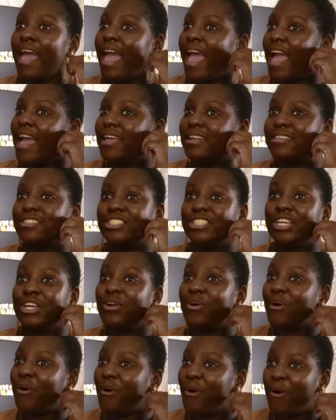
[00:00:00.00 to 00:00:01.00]
And
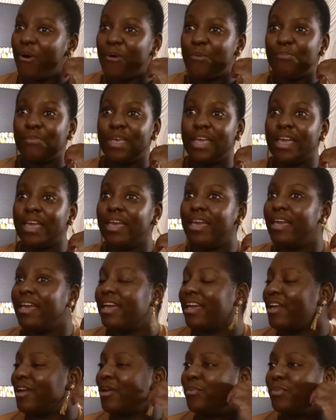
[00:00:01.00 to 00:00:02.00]
she called me,
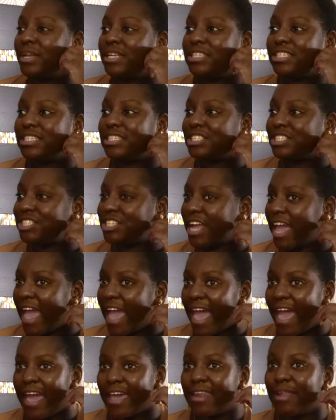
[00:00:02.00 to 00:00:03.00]
and we just
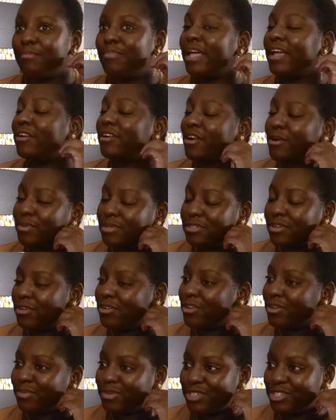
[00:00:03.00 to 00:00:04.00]
chat. I'm like, girl, what's
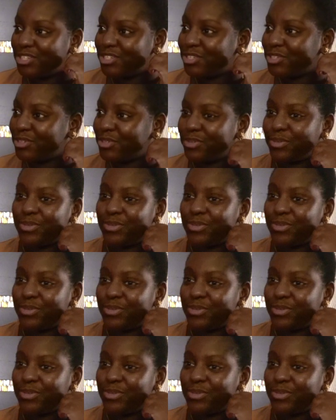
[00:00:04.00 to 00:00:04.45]
going on with you?